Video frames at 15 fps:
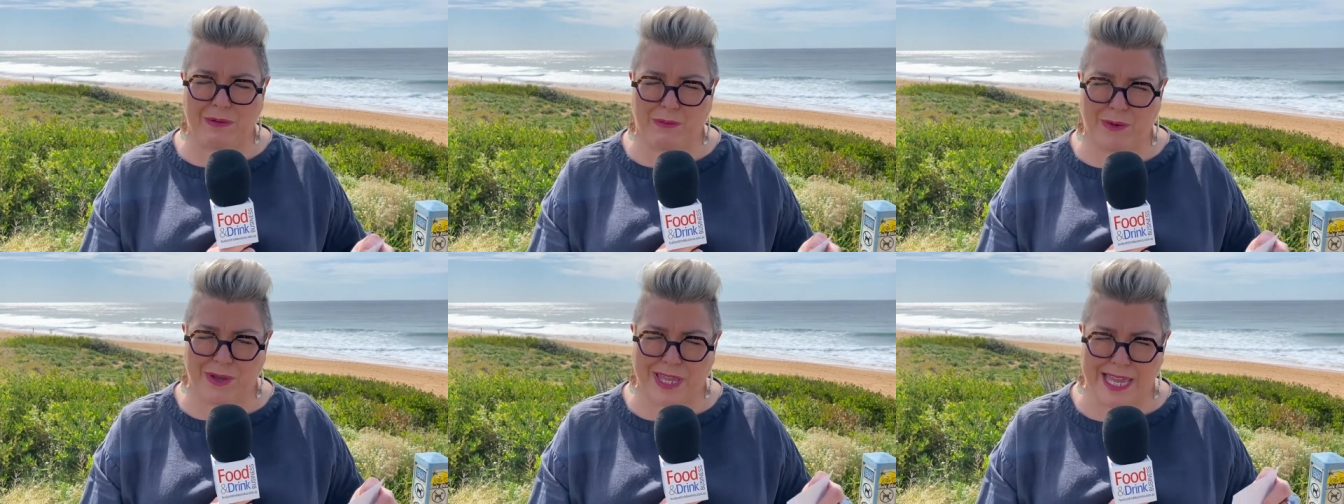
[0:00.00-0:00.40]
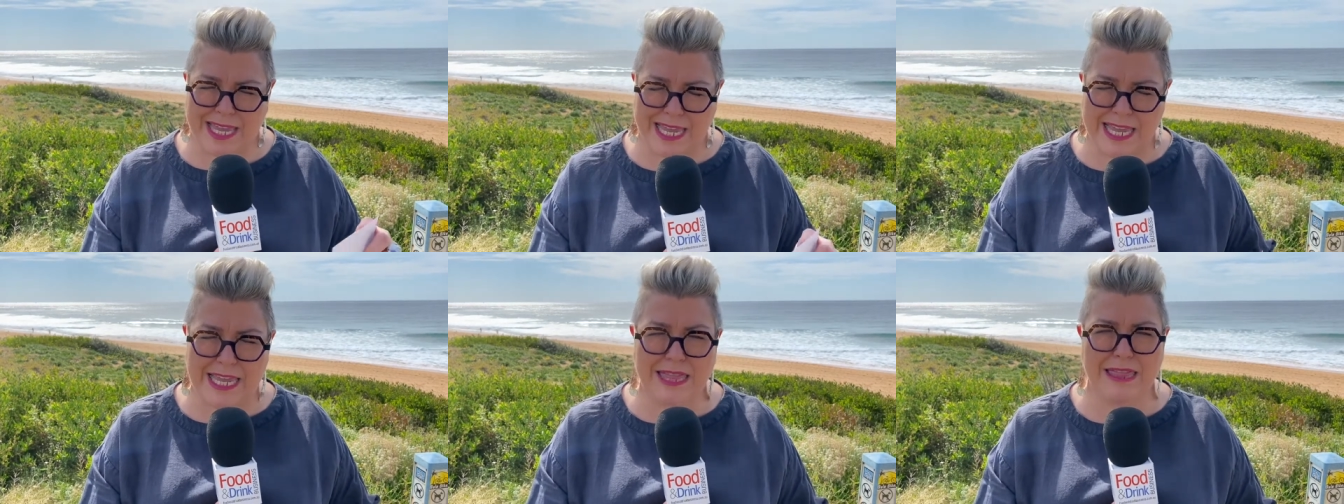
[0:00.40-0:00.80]
working
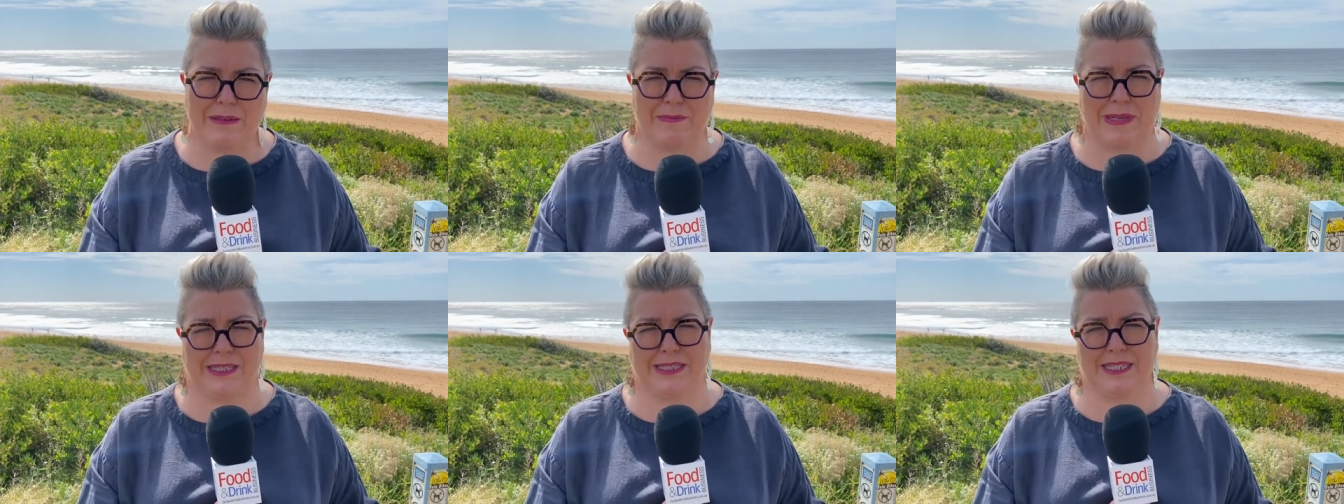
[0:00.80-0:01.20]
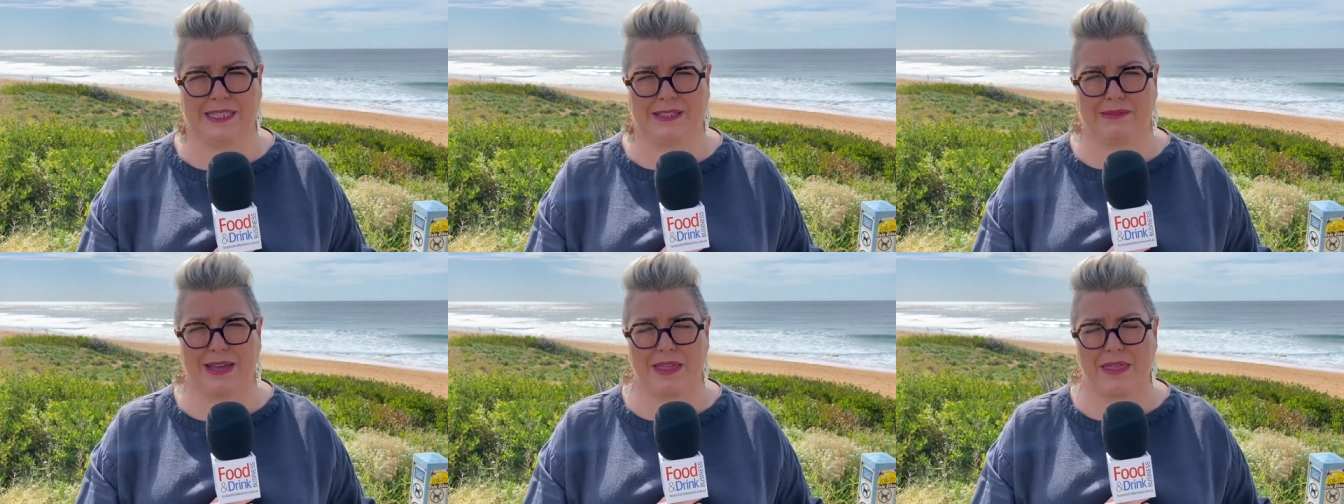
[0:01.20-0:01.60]
in the
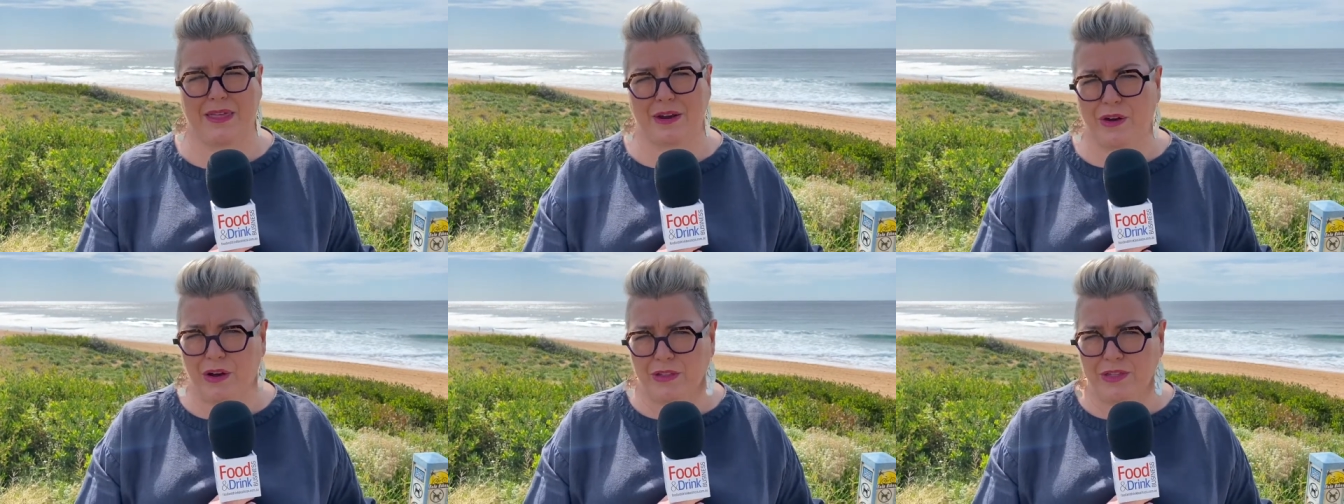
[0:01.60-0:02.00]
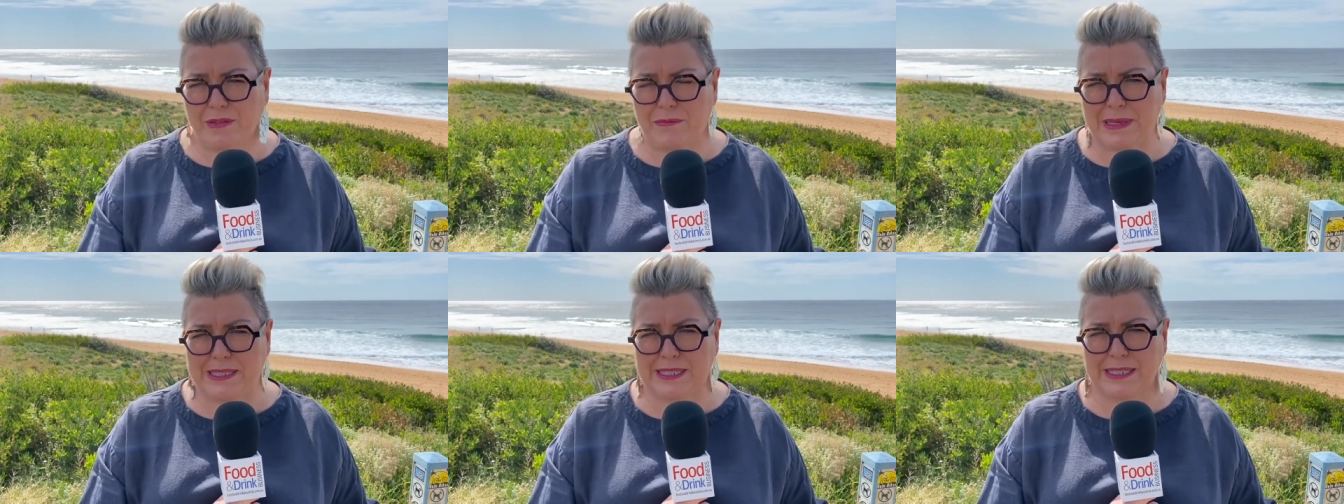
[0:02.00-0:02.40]
business rather than on the
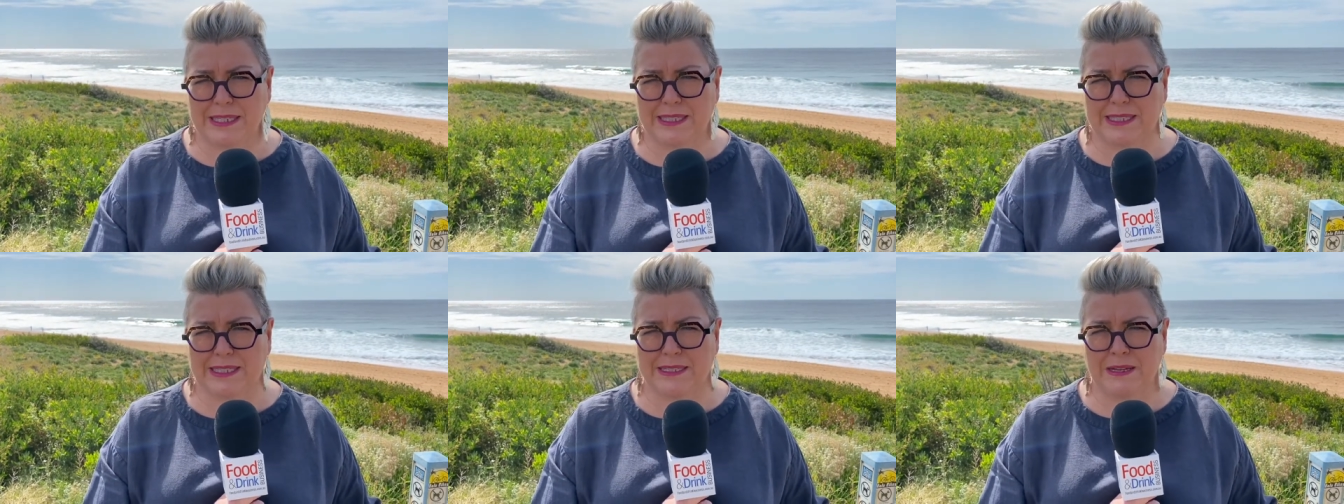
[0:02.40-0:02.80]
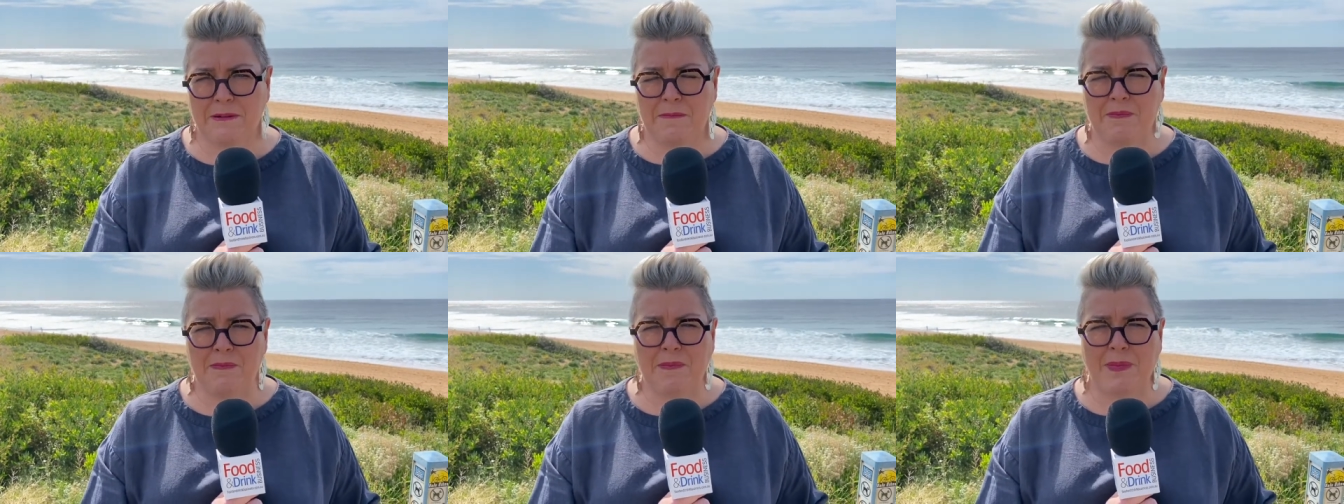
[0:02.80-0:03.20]
business.
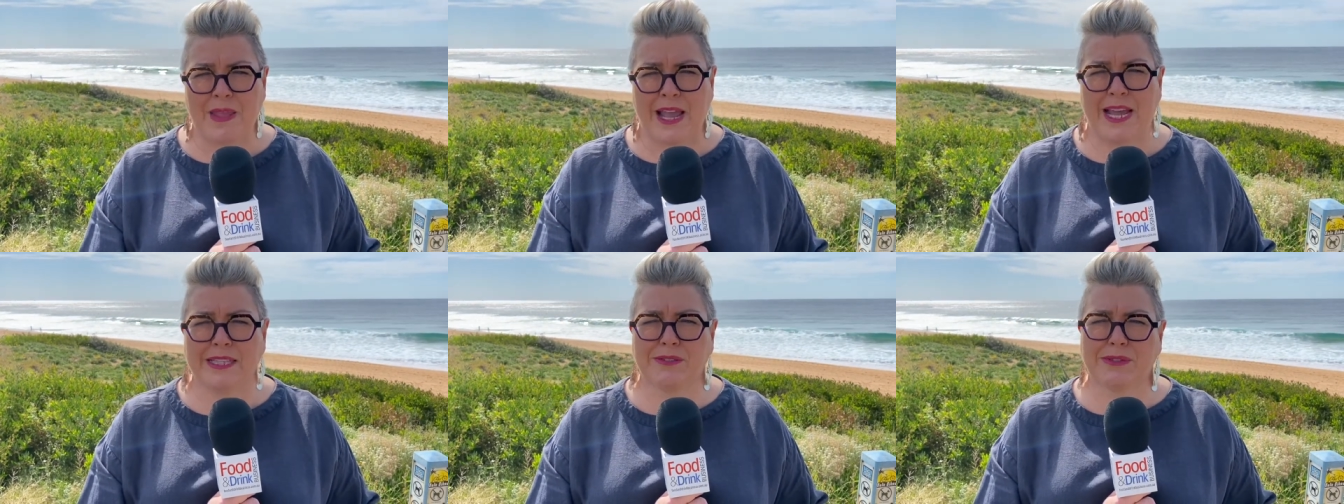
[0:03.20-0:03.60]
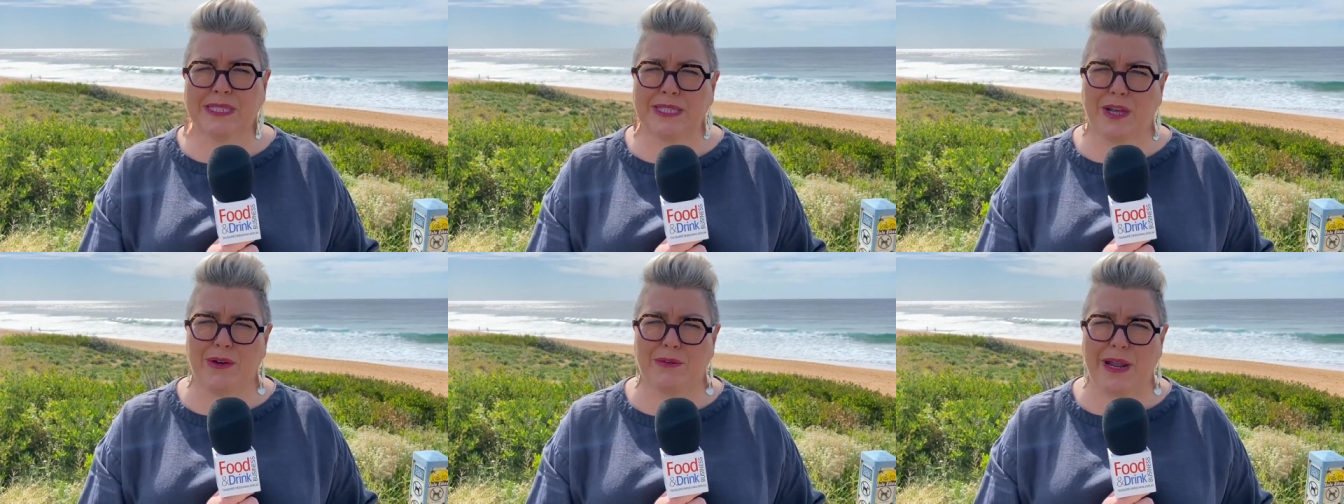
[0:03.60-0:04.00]
As a result,